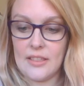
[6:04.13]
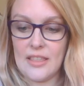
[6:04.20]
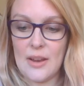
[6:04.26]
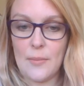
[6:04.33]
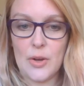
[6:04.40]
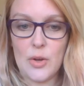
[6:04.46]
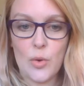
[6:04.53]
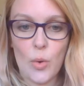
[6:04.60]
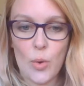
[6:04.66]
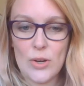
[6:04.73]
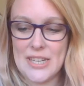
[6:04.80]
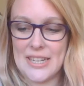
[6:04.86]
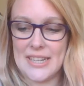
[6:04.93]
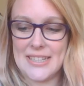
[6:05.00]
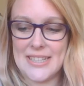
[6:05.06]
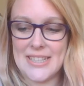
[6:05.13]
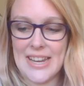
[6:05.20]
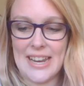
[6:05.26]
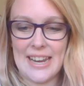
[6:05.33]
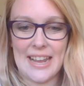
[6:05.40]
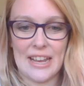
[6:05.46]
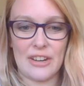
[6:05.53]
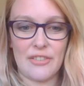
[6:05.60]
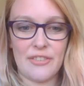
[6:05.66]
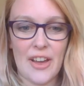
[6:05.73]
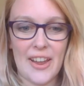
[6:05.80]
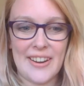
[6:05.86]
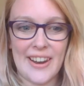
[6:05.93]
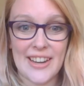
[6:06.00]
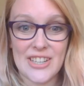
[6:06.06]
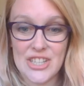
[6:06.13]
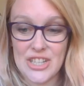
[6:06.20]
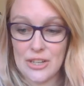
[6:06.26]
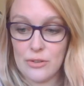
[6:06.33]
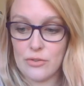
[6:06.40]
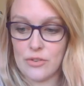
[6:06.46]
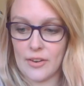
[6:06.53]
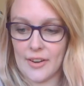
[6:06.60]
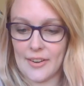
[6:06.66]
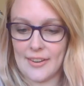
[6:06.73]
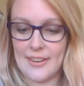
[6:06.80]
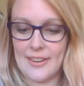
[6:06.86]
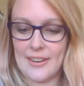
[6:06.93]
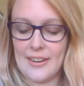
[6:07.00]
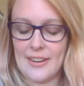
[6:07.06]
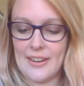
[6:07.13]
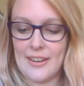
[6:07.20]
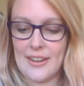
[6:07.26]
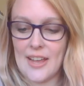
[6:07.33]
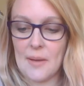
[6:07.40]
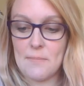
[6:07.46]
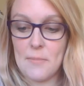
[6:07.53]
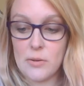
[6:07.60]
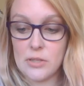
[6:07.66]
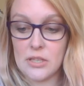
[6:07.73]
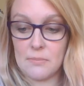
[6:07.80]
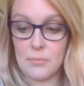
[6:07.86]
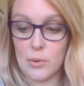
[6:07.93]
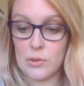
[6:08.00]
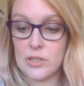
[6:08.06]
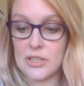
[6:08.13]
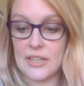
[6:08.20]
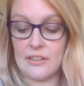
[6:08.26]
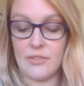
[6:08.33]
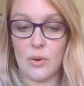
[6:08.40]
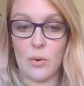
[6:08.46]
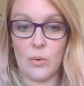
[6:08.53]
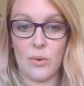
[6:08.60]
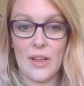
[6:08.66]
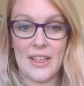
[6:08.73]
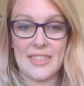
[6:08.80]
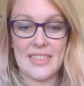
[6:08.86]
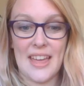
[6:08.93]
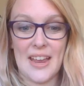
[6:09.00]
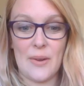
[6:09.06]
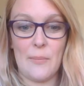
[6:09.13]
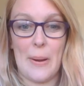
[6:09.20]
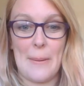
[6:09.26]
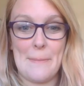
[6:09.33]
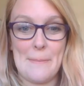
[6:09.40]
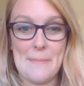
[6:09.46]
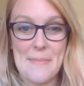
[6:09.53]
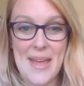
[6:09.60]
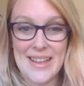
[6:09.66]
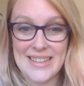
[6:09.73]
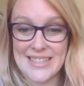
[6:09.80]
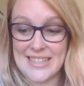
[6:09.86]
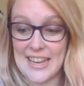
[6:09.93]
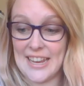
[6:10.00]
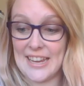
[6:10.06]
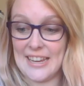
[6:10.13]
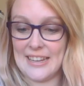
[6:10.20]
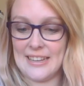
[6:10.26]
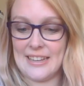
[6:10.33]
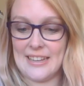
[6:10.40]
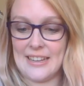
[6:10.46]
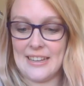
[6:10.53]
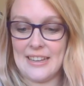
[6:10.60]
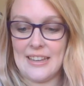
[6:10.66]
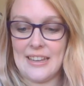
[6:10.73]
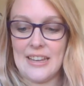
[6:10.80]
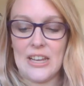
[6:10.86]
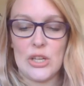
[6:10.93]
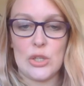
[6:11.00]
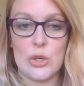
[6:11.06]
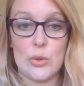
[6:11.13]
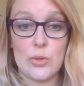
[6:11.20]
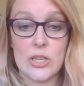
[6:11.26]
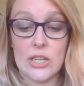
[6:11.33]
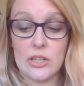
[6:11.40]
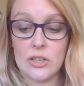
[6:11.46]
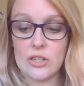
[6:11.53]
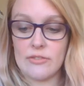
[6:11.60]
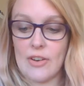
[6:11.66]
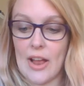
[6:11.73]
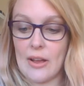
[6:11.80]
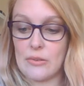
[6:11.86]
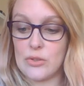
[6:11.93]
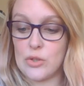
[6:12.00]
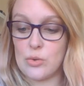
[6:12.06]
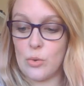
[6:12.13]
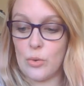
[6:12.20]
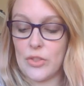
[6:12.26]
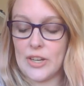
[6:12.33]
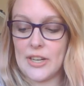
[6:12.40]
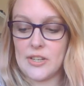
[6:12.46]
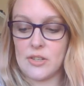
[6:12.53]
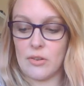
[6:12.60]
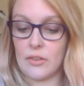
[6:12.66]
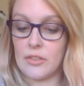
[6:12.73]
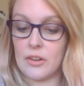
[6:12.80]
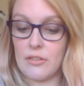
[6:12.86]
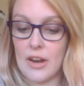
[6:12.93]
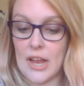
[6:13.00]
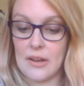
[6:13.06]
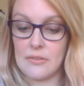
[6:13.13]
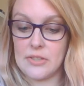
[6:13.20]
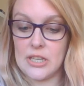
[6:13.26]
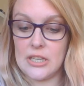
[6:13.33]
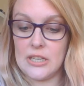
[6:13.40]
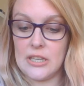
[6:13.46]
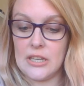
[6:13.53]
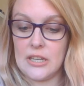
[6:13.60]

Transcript: They were naughty and silly and fun like children. And most importantly of all, they were messy. Lucy looked around at all the litter on the ground.